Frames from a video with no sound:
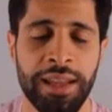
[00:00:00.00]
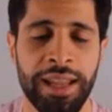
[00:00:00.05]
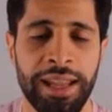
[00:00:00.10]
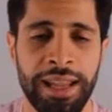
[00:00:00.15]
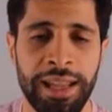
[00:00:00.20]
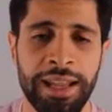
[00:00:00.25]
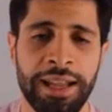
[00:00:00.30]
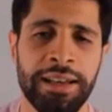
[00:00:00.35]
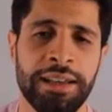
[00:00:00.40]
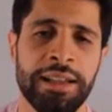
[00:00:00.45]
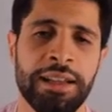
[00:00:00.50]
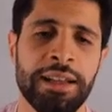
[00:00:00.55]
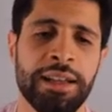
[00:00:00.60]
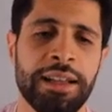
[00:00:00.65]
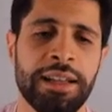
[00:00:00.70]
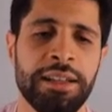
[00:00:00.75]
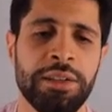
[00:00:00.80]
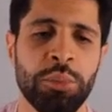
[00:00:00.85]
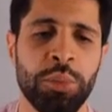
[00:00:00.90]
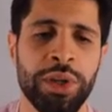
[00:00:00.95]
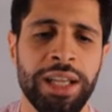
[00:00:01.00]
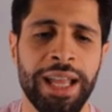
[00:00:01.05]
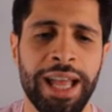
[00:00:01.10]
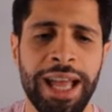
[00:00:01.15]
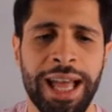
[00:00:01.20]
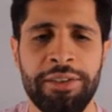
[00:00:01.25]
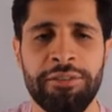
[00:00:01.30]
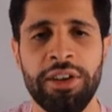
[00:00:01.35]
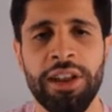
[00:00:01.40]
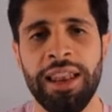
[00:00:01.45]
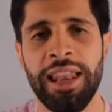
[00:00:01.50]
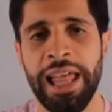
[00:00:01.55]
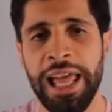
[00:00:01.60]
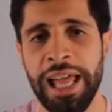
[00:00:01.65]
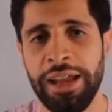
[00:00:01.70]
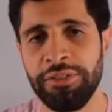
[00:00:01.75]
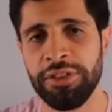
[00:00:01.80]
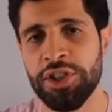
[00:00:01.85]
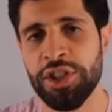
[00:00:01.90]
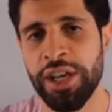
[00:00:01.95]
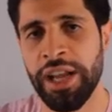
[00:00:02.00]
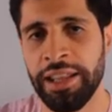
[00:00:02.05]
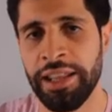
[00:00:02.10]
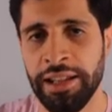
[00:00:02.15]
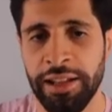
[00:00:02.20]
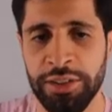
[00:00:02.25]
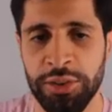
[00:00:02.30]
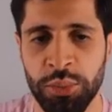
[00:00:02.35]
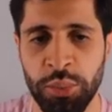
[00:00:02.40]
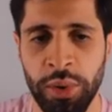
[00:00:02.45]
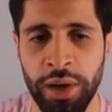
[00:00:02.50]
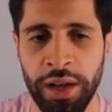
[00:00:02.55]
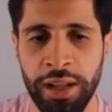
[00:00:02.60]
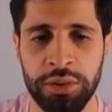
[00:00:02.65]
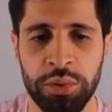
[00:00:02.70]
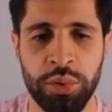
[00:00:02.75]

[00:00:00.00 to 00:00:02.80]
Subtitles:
And we have a live channel as well,